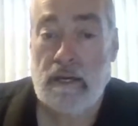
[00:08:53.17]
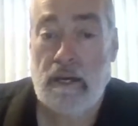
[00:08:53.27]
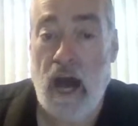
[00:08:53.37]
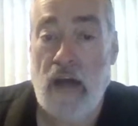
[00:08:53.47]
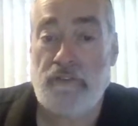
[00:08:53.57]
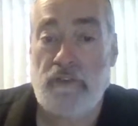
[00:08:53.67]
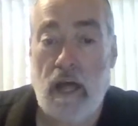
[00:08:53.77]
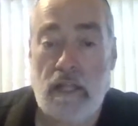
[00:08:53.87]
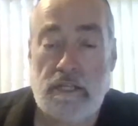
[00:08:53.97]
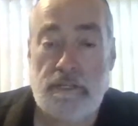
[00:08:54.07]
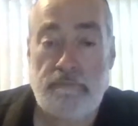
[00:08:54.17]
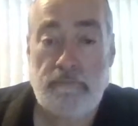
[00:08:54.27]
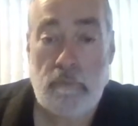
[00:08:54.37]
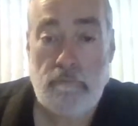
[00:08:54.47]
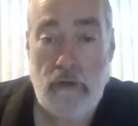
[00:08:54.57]
God's knowledge,
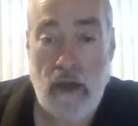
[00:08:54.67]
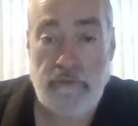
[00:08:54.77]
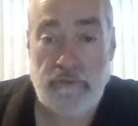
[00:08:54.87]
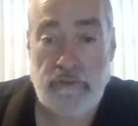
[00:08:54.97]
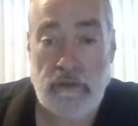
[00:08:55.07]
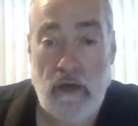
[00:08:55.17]
prophecy,